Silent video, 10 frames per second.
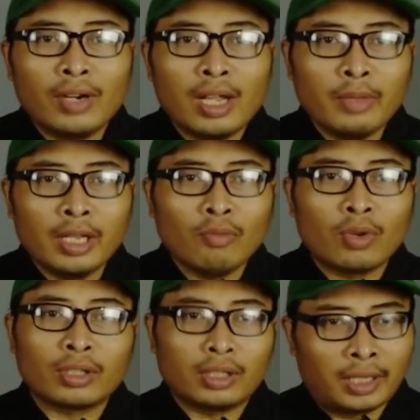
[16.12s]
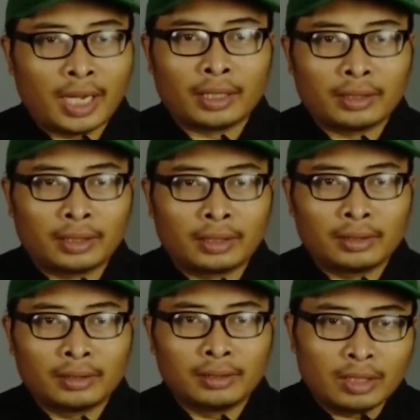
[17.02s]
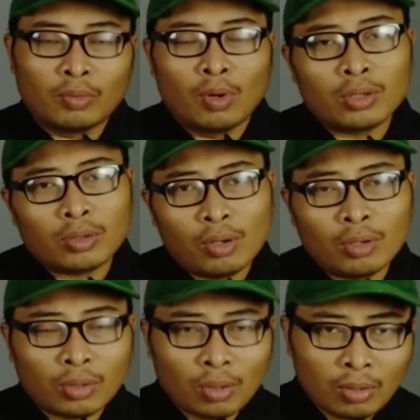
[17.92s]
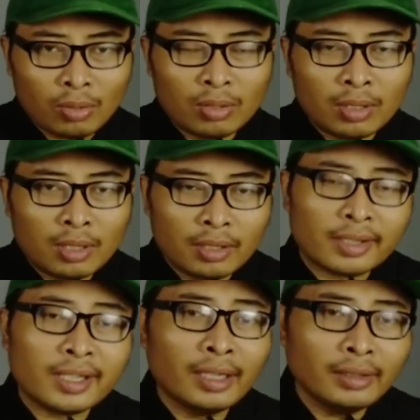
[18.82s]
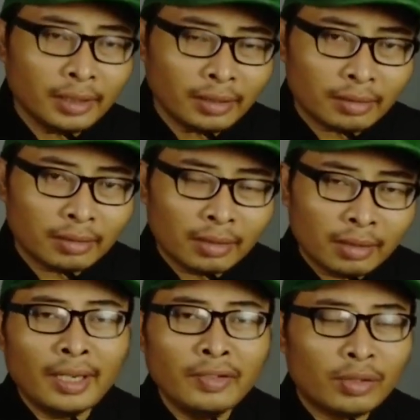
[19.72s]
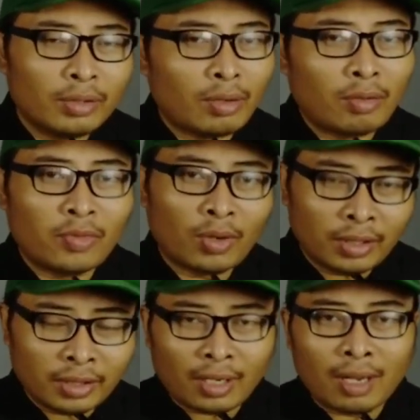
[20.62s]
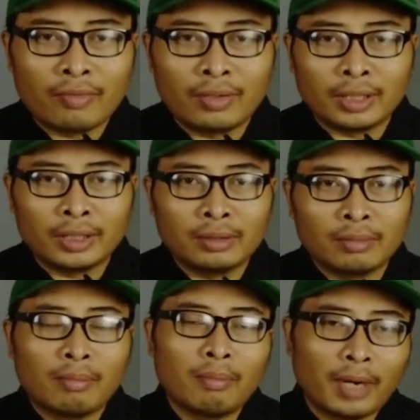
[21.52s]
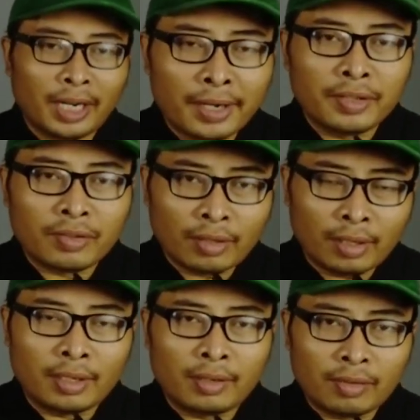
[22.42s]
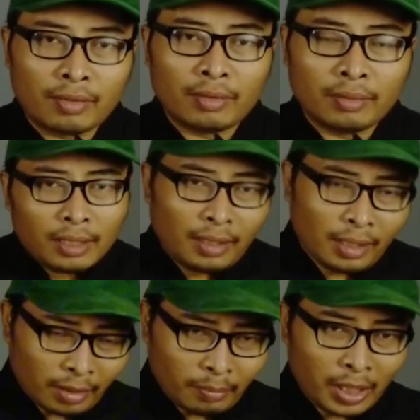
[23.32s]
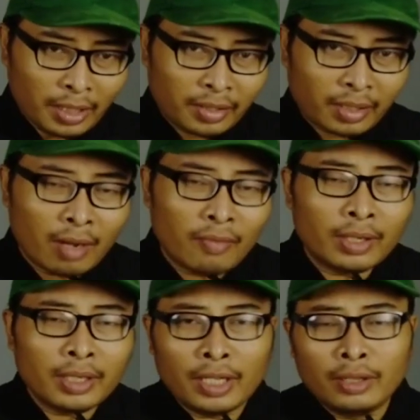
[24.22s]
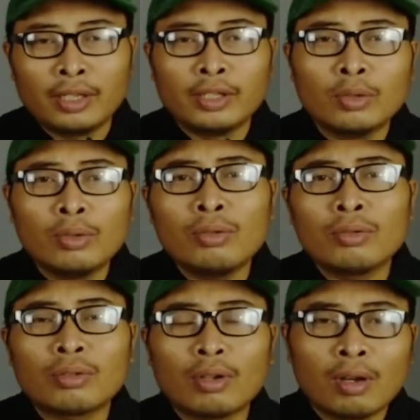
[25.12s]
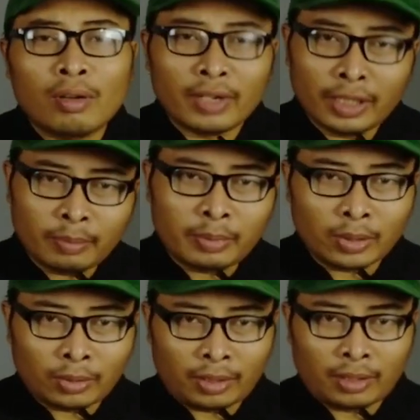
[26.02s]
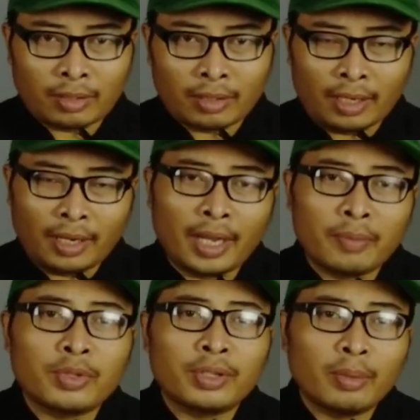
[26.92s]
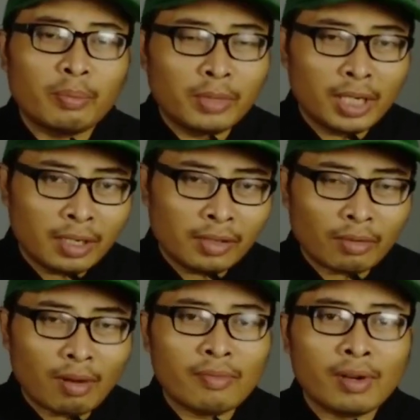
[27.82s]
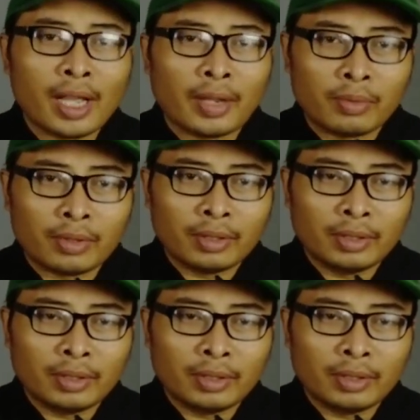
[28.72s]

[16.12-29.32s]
Fleming was a doctor. He was also a Scottish scientist known for discovering penicillin. This simple discovery and the use of antibiotics have saved millions of lives,